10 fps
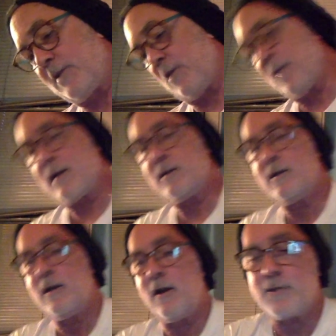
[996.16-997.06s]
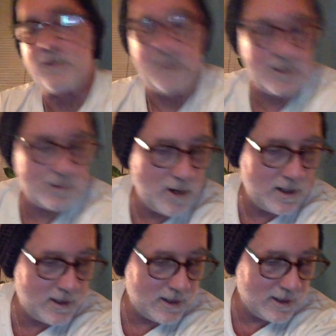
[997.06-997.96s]
back. All right. So this
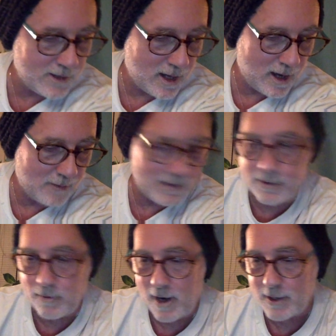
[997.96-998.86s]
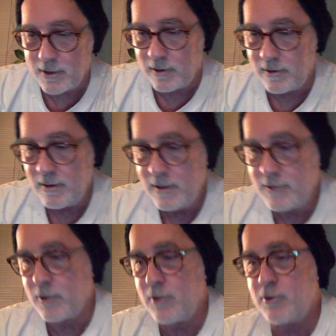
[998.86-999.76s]
one is omnidirectional.
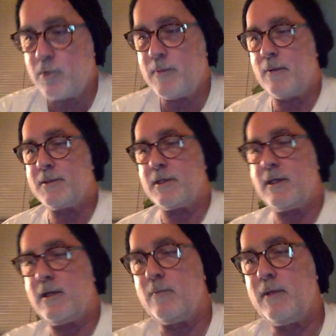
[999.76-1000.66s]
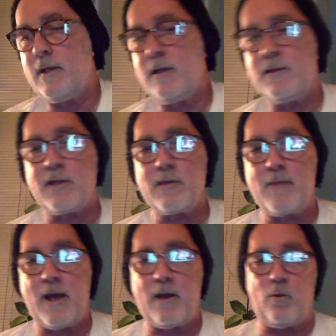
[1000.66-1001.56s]
So you should be able to hear me. It doesn't
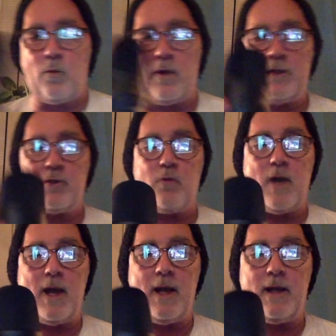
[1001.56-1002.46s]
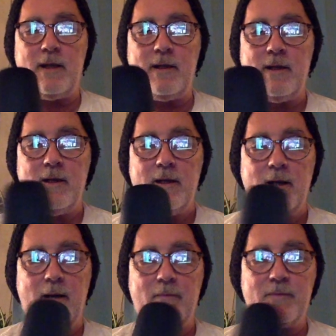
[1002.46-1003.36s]
matter which way
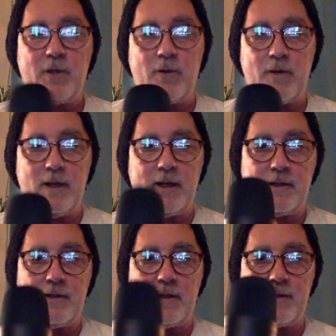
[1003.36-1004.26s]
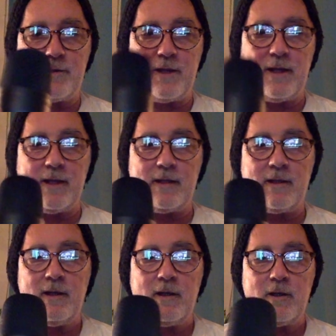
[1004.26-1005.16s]
I'm turning this thing.
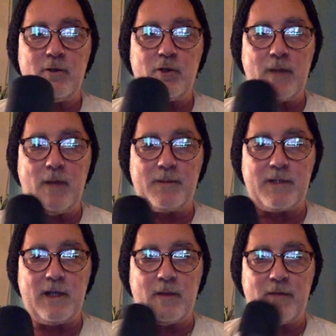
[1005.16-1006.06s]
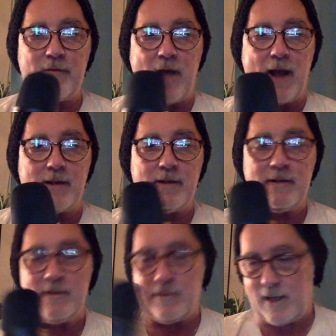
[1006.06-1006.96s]
You should be able to hear me fine.
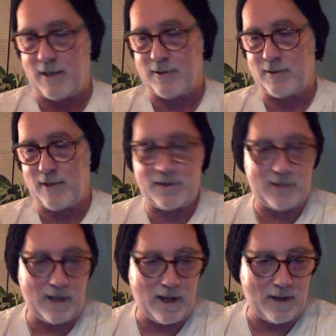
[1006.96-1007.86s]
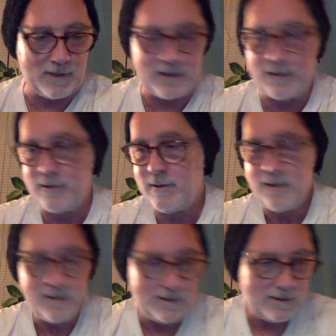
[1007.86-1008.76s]
Okay. So that's
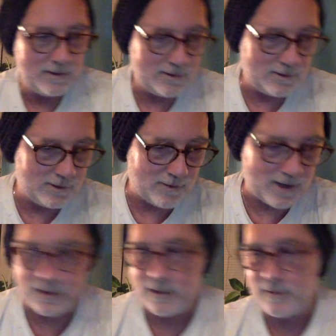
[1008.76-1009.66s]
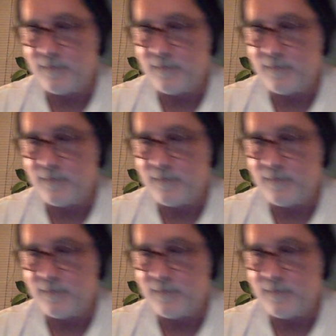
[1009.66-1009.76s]
omnidirectional.